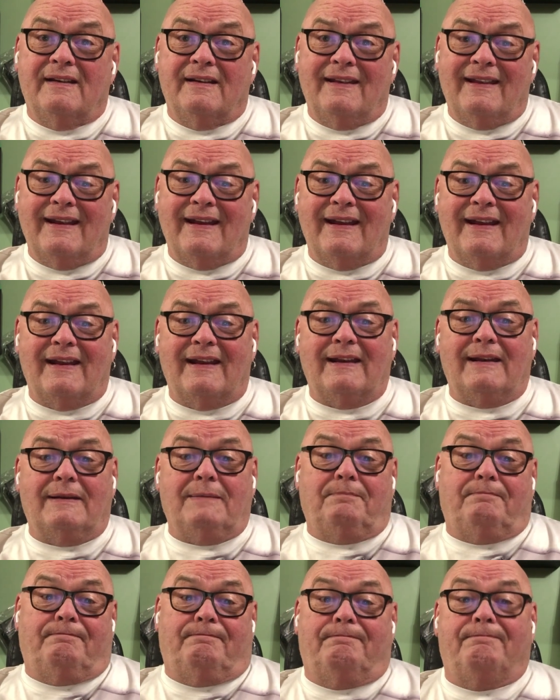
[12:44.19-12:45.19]
they
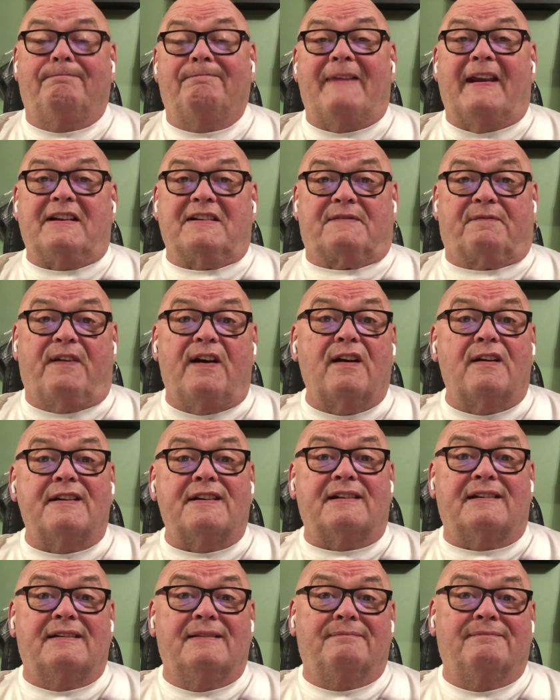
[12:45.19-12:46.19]
finished 1st